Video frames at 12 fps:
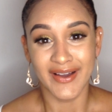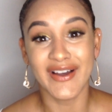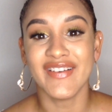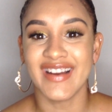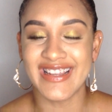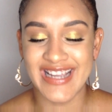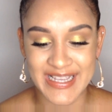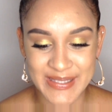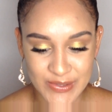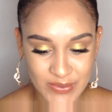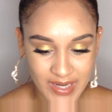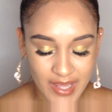Alright, you guys,
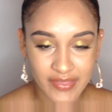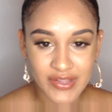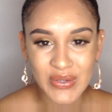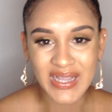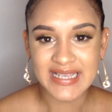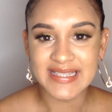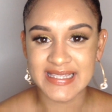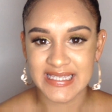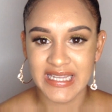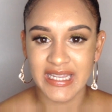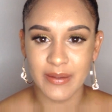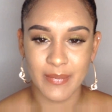so now that you guys
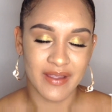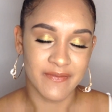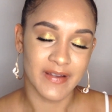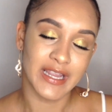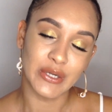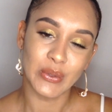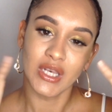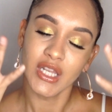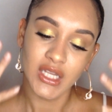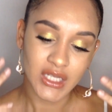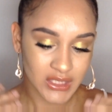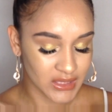see my final
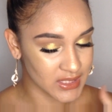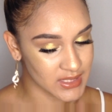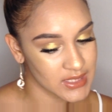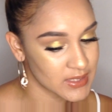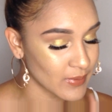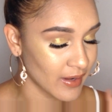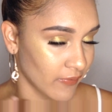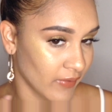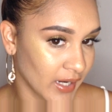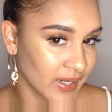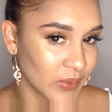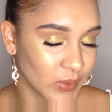look, this is my
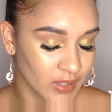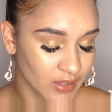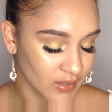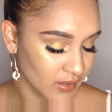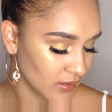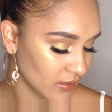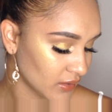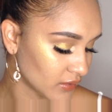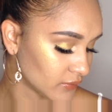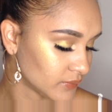final look.